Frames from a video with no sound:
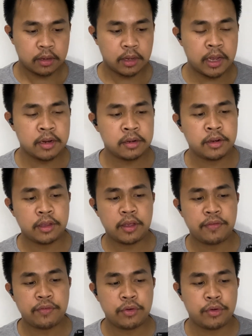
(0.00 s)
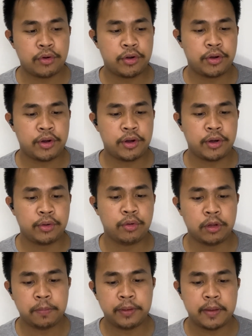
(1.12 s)
And if your
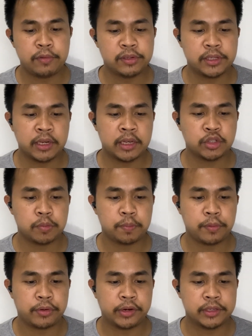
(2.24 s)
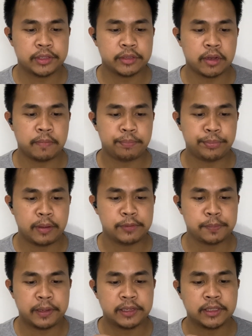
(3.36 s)
Google Play Music can support some deep
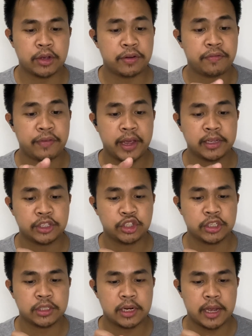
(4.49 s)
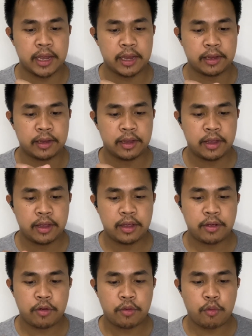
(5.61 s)
space sound effects, just like
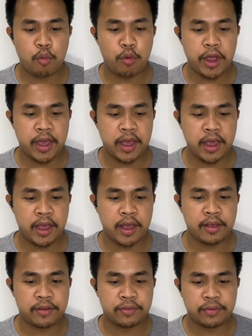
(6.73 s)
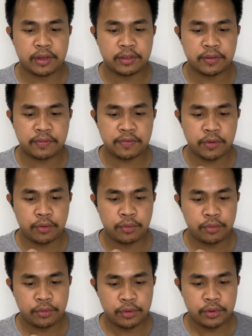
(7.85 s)
with the Vivo,
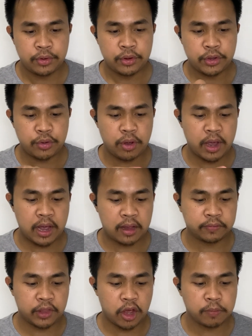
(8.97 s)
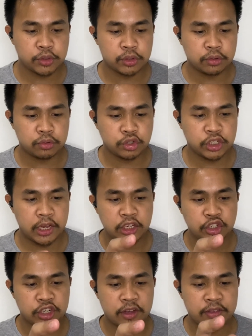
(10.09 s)
you have the option to
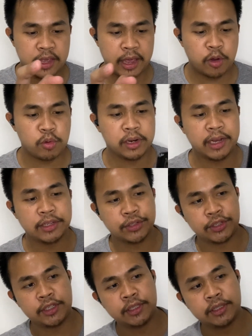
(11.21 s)
change the equalizer,